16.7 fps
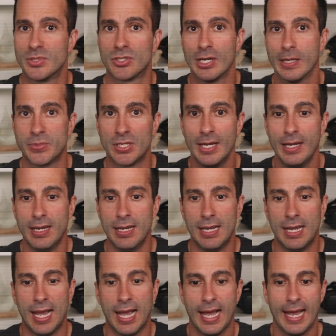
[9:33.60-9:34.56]
script
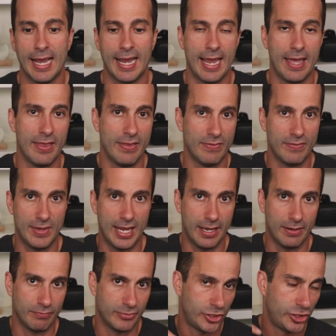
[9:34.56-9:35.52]

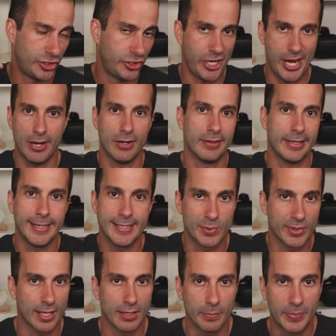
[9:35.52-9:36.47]
and share these
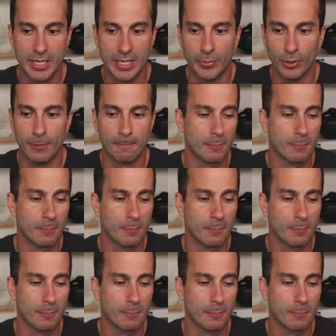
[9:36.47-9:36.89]
with other people.